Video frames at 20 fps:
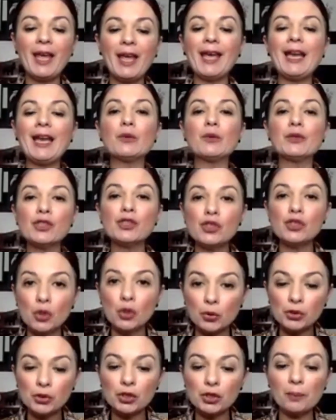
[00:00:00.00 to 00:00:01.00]
and our
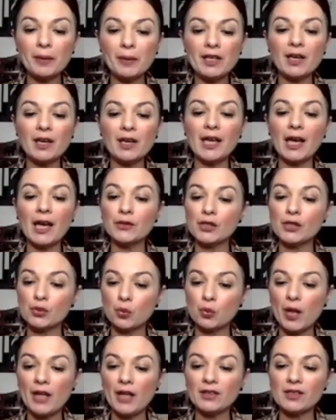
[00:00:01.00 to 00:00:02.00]
social media accounts as
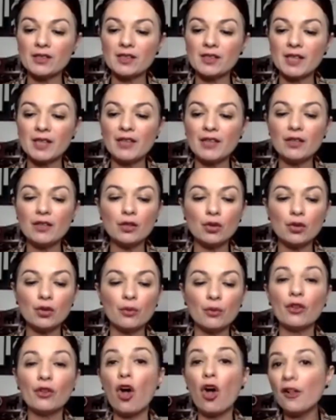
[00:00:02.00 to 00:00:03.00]
well to stay in the loop
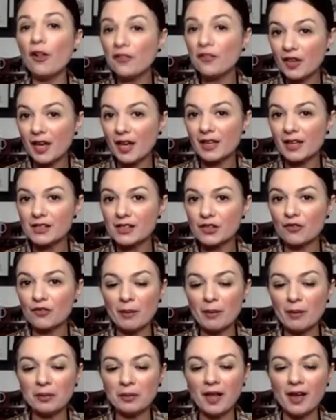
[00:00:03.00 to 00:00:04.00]
with all things
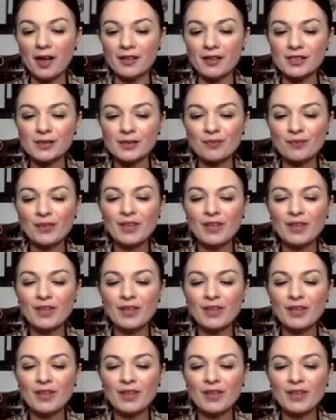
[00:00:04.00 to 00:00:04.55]
Fame Plus.